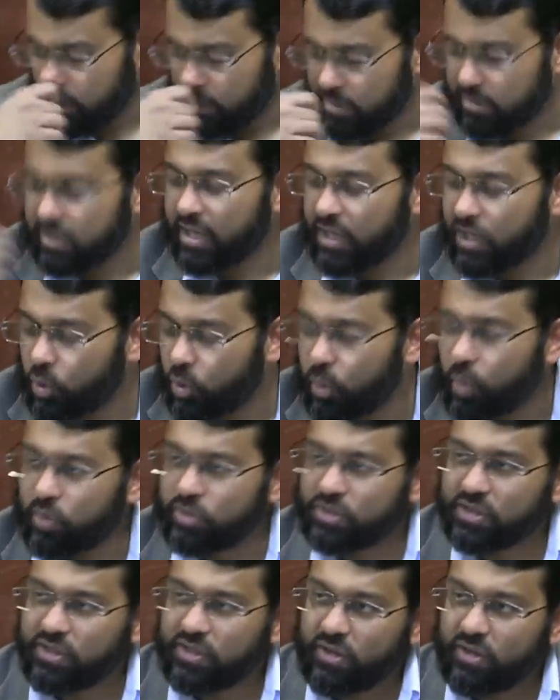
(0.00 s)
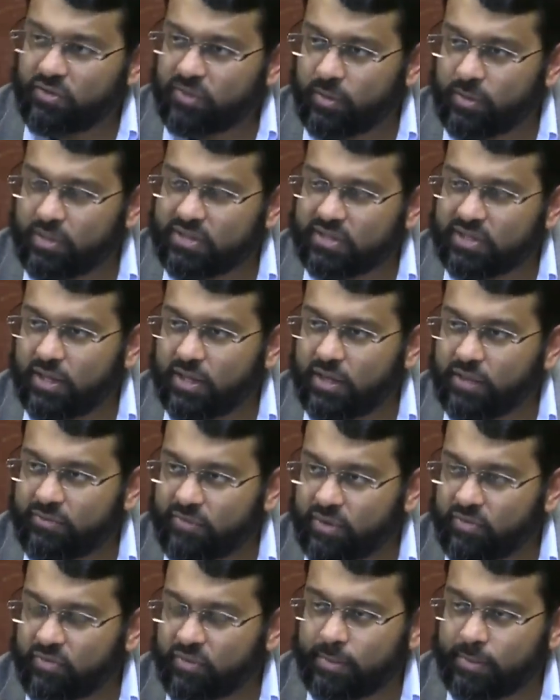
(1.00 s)
they quote from the Salaf
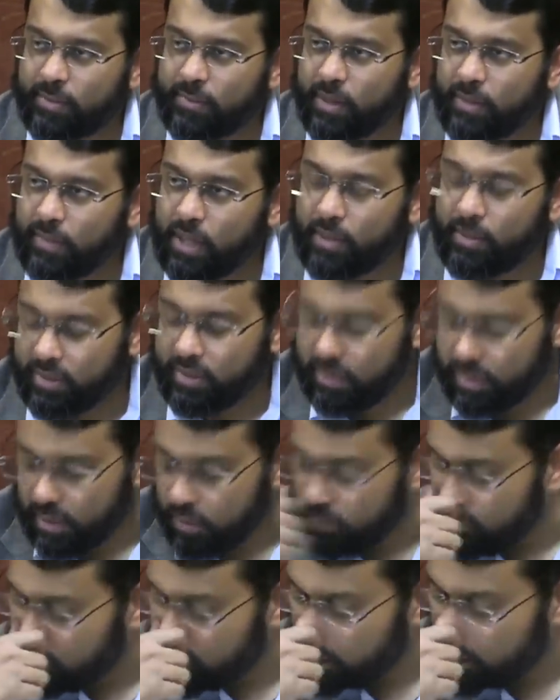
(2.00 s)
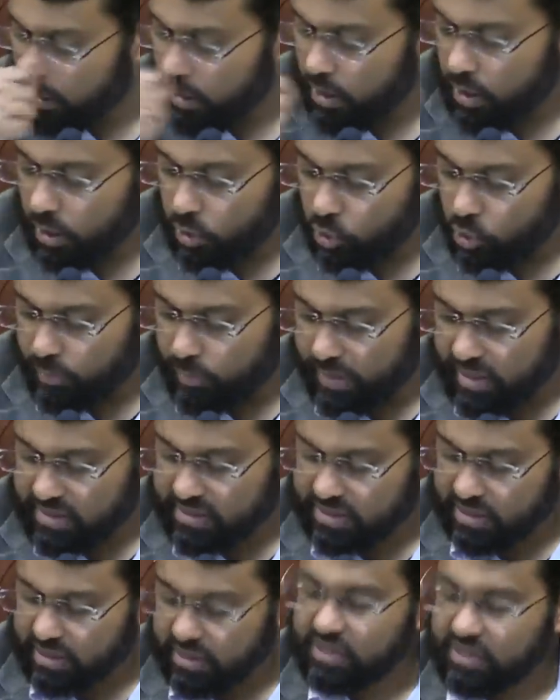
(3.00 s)
and from Imam Ahmad and others who
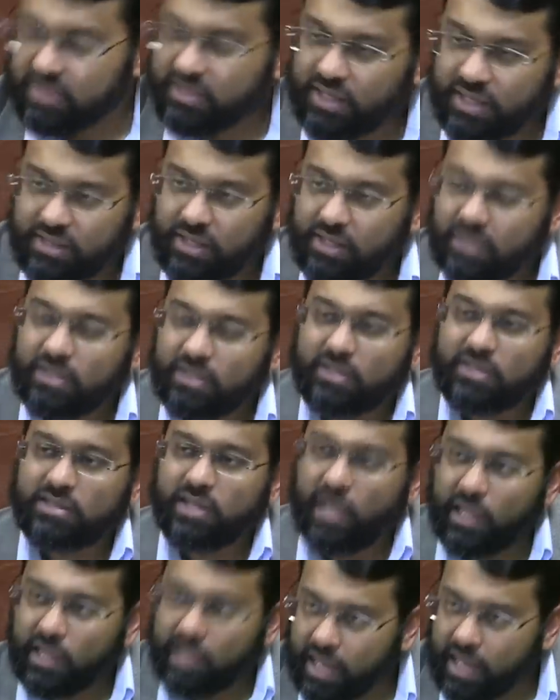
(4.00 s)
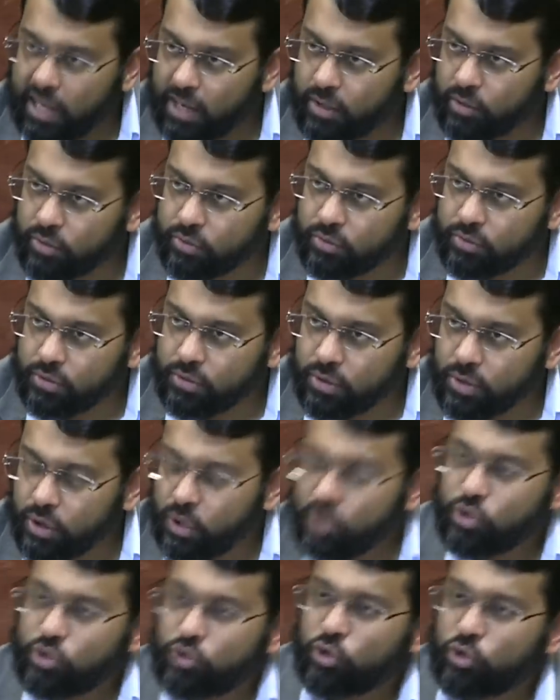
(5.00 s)
basically said that it is allowed
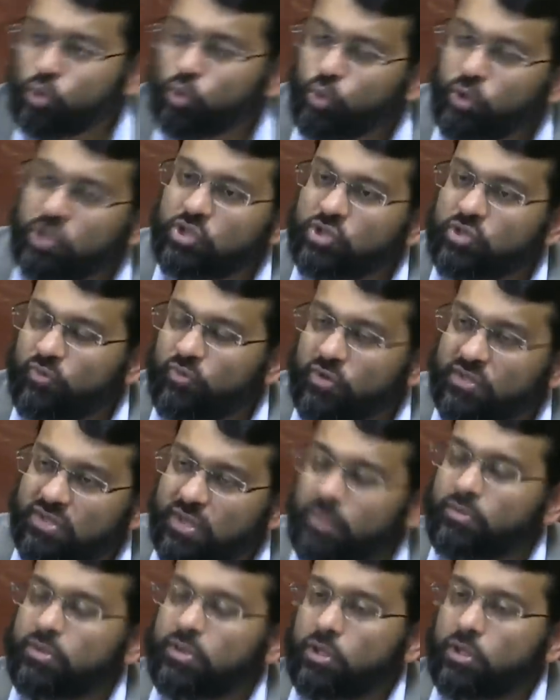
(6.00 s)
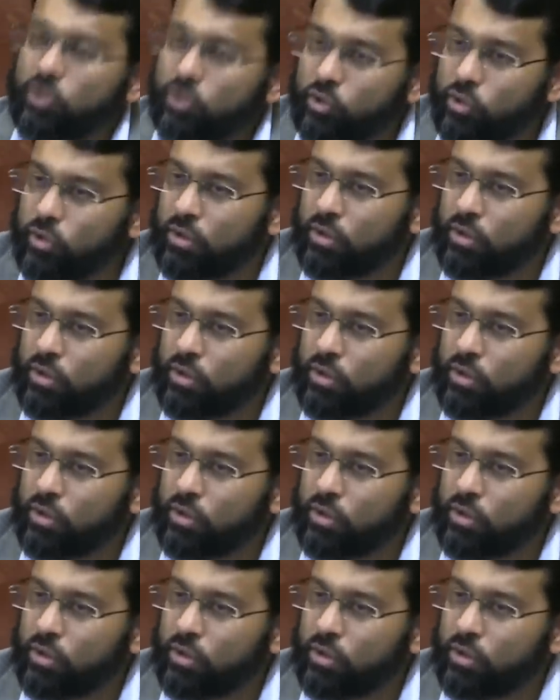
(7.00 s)
to wish for something good